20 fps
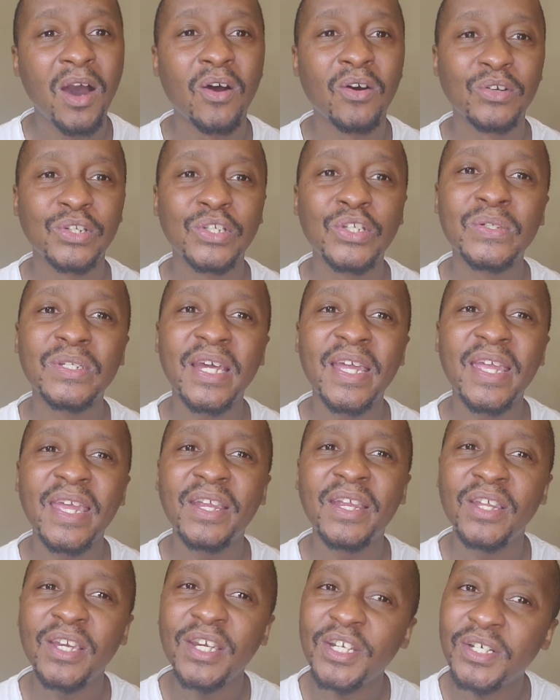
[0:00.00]
On
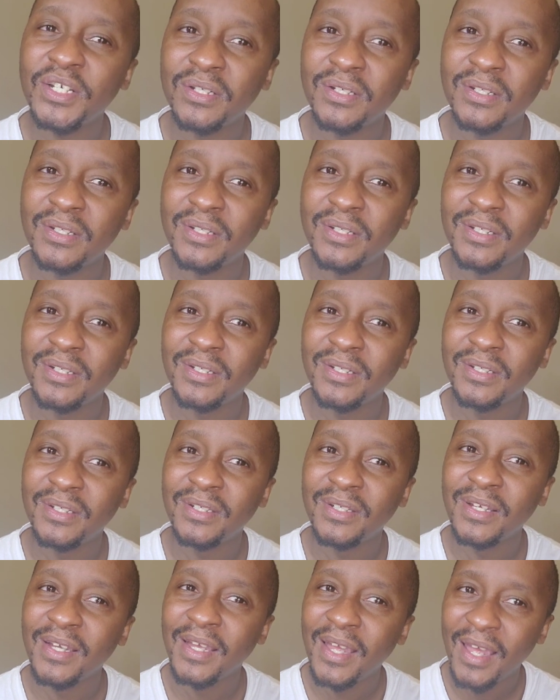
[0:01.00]
today's edition,
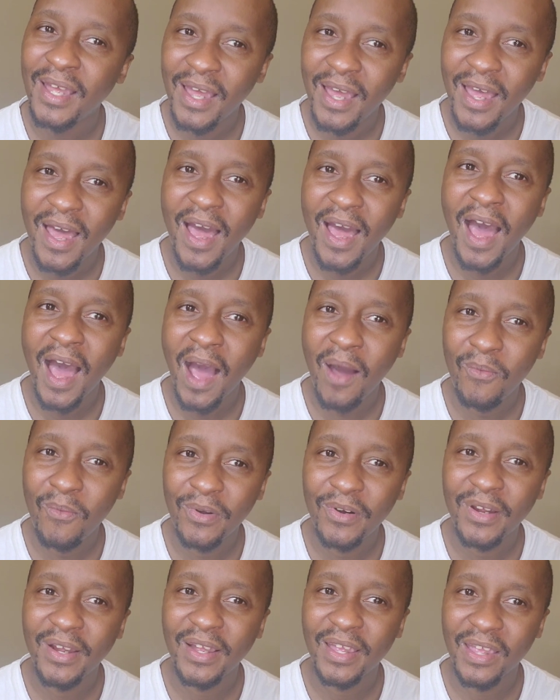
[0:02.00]
I
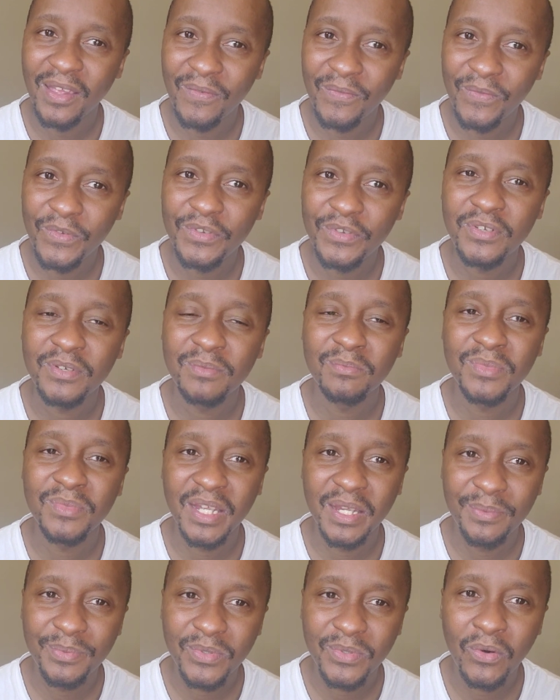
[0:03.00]
want to give you some
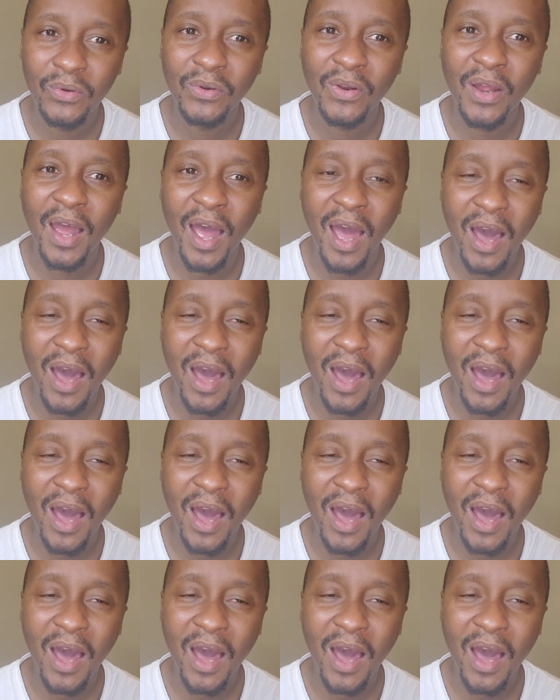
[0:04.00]
tips on